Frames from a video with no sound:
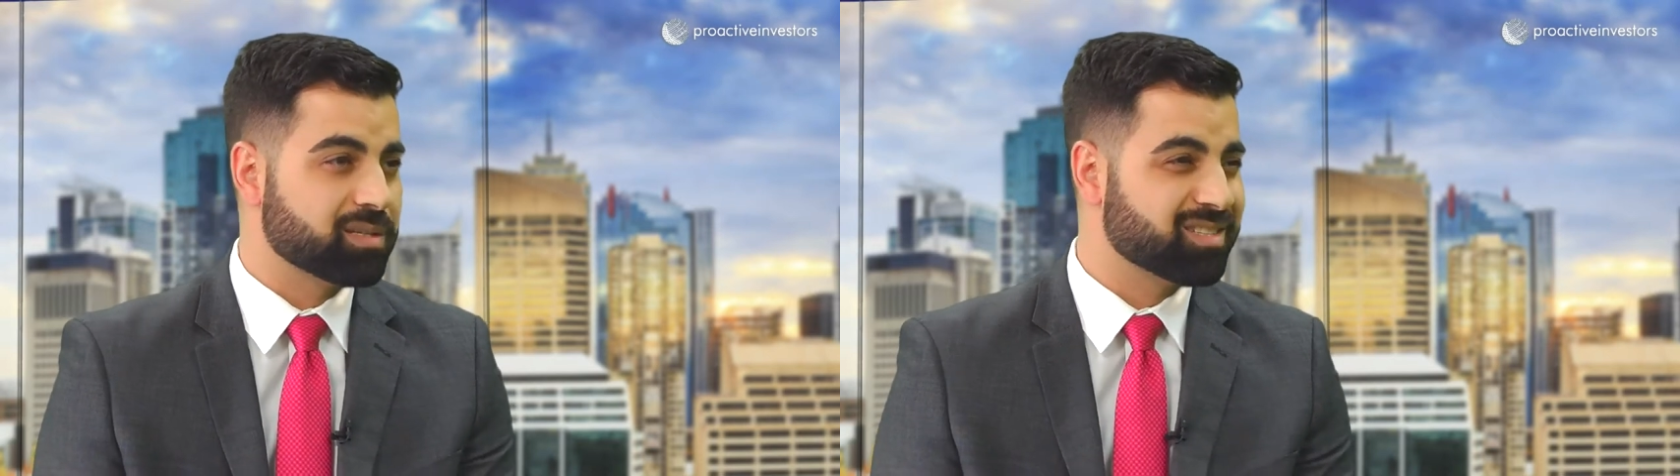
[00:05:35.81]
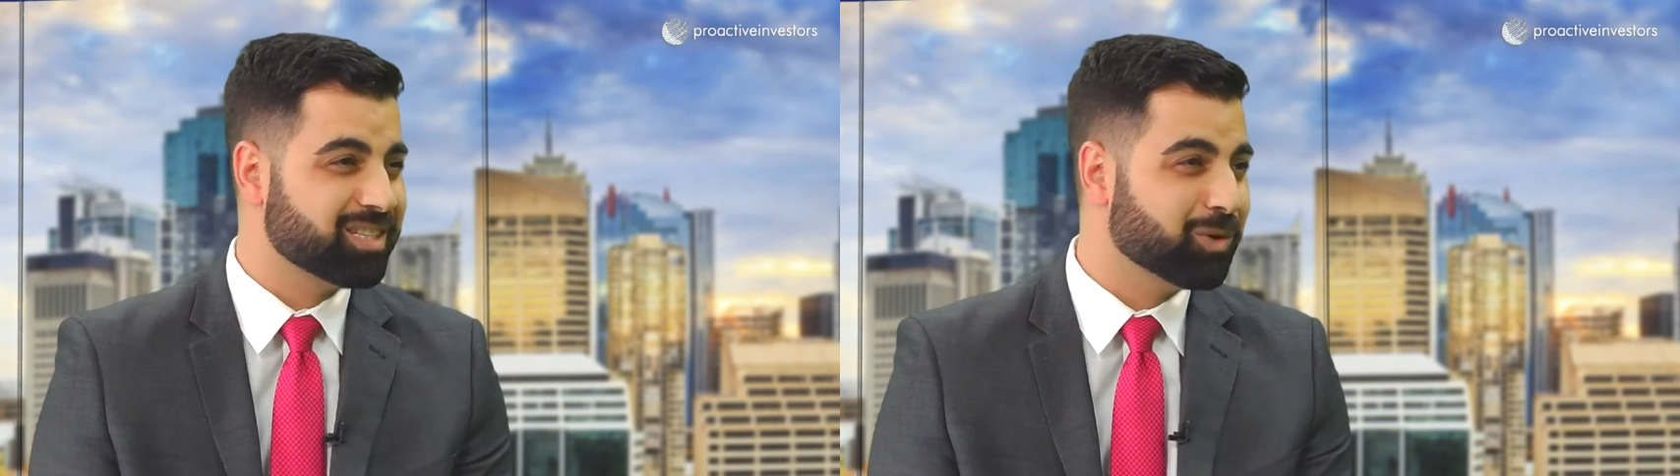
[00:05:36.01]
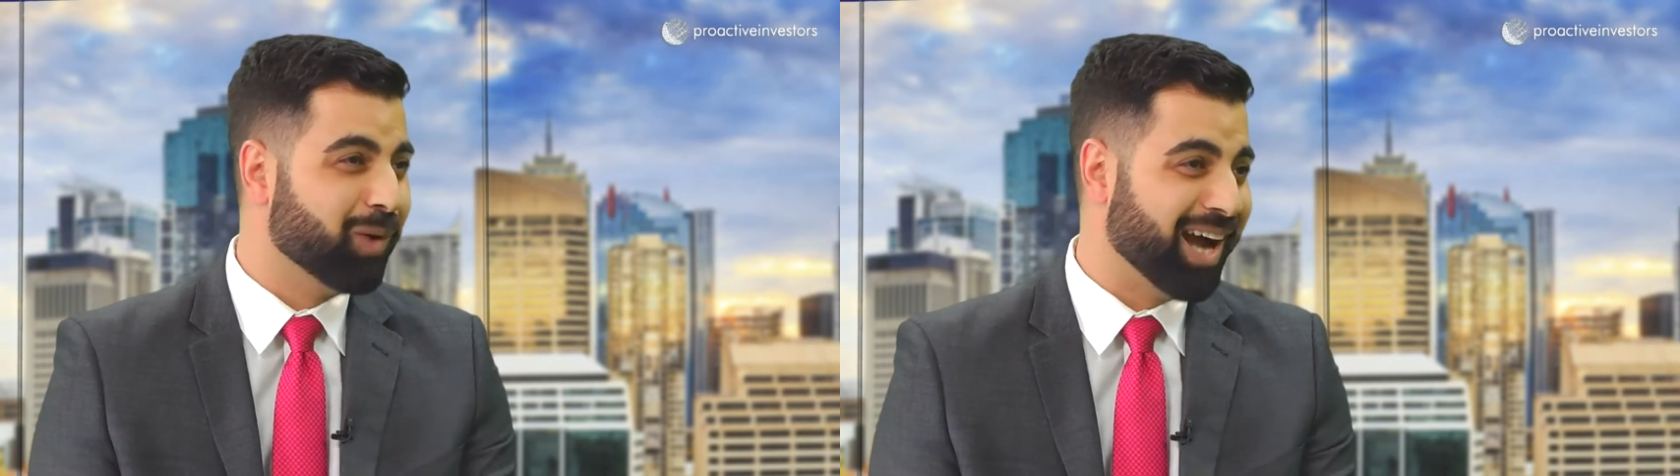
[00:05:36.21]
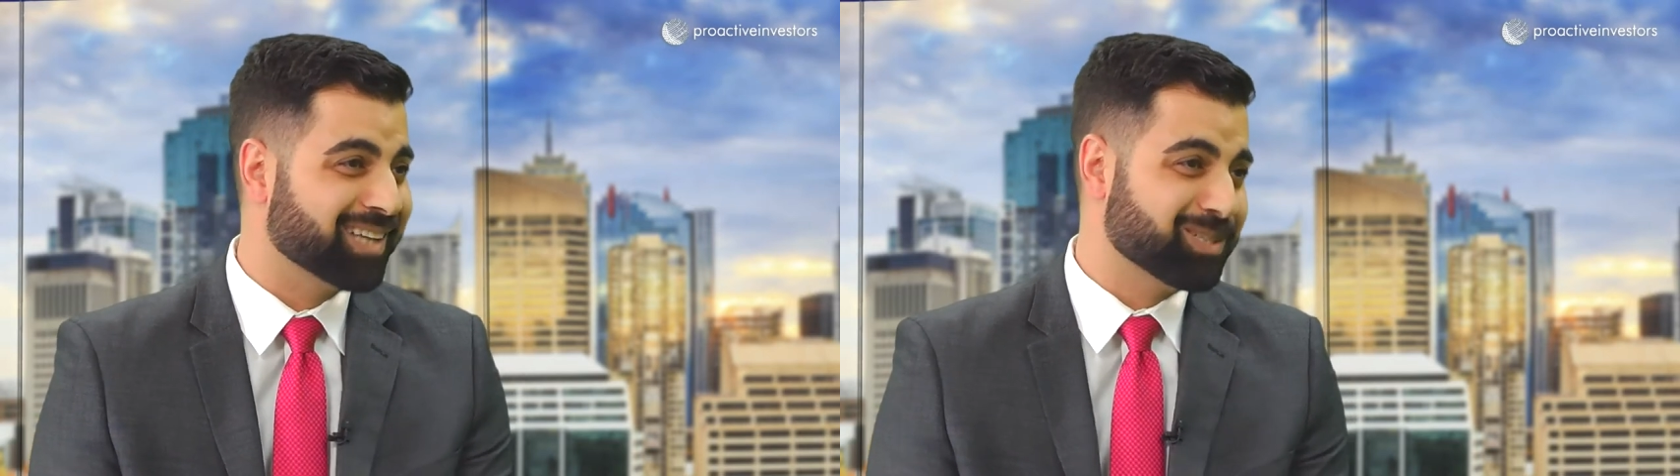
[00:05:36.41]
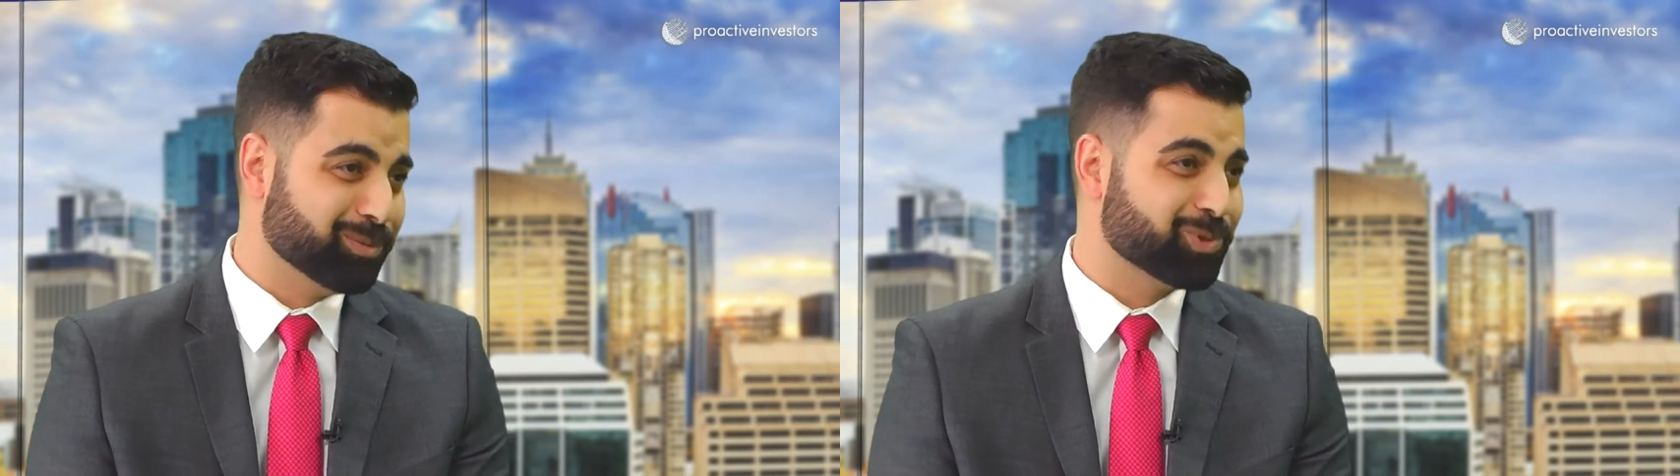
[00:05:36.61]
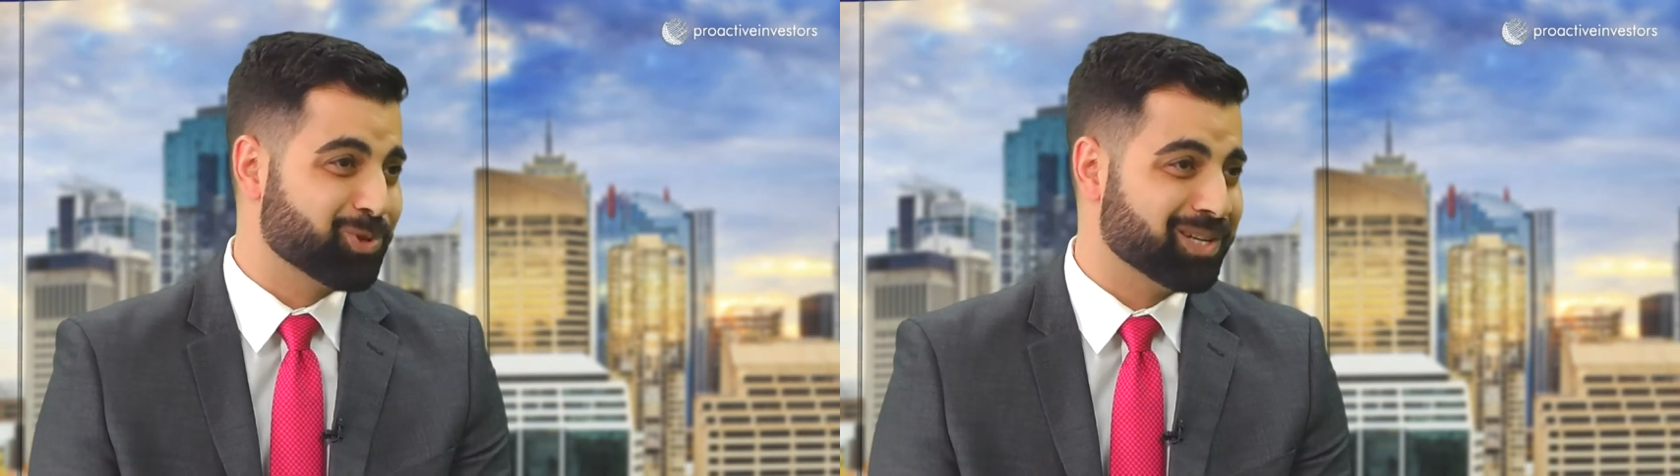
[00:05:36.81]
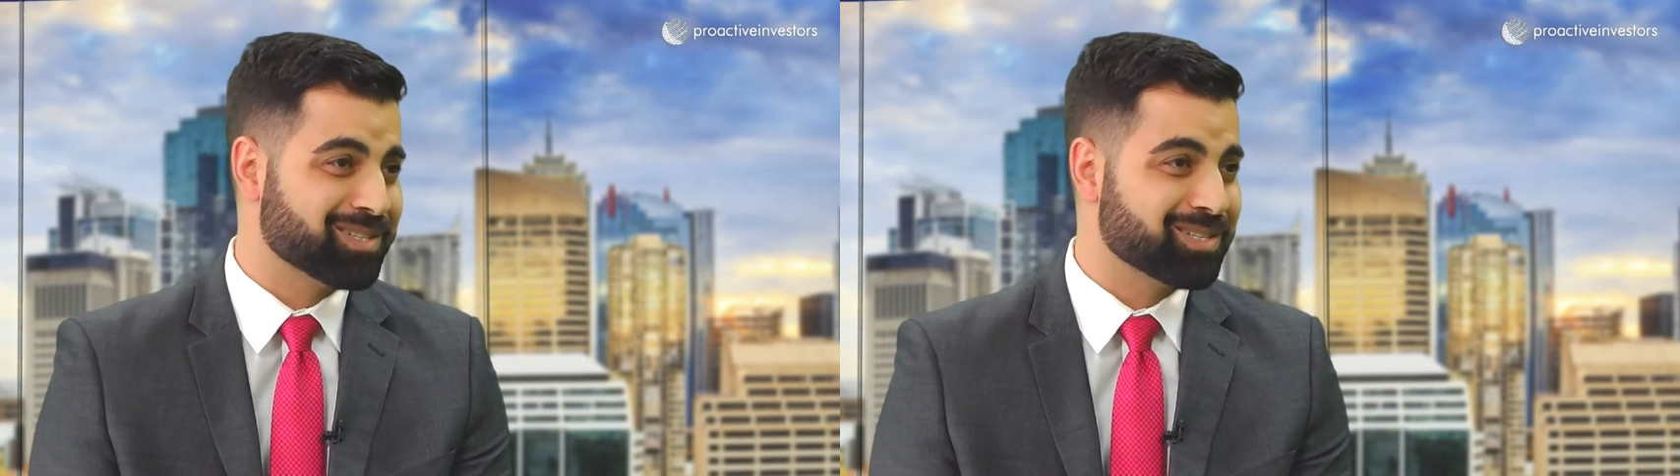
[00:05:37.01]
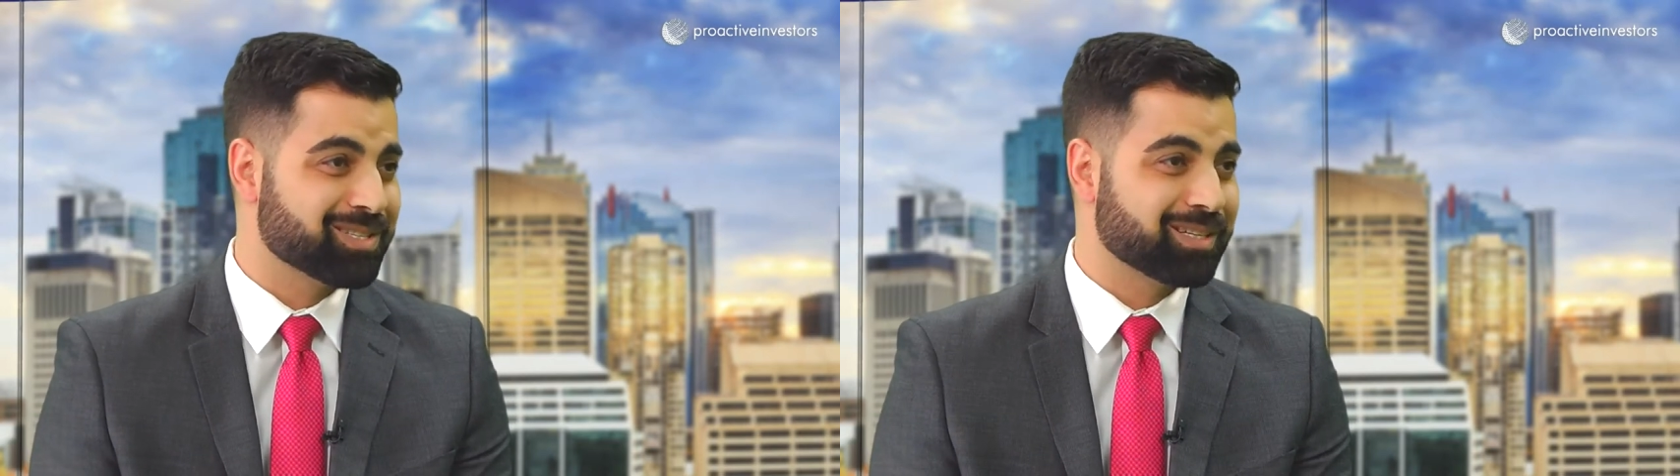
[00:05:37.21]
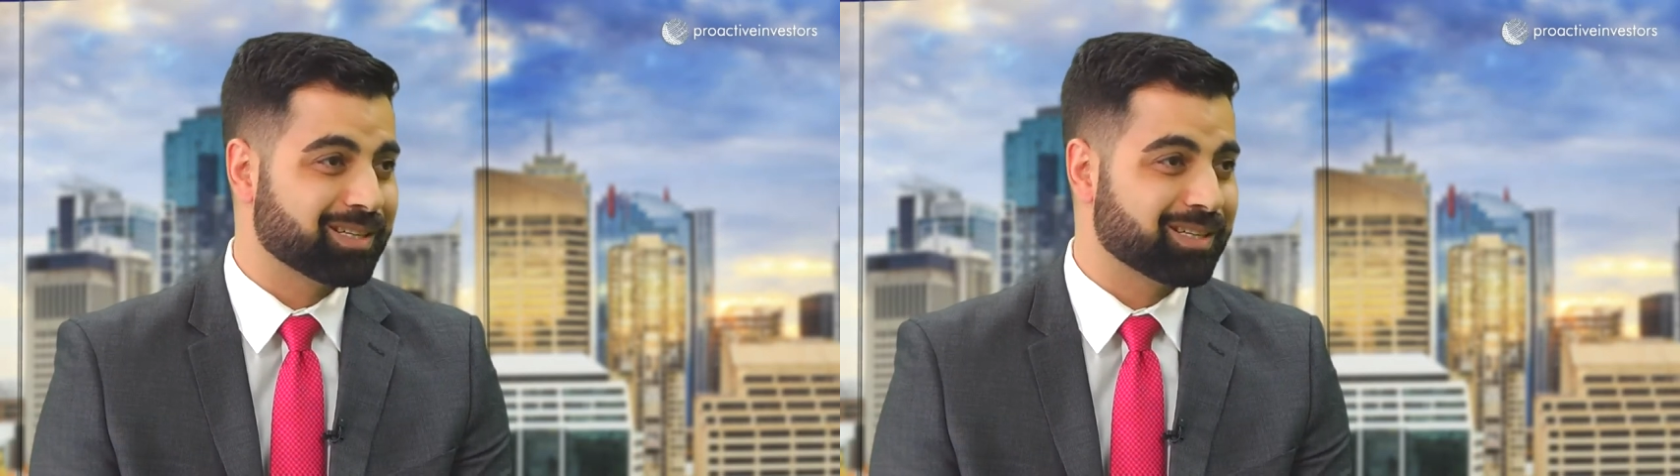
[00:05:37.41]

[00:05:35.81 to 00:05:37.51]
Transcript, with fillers: single atom transistor.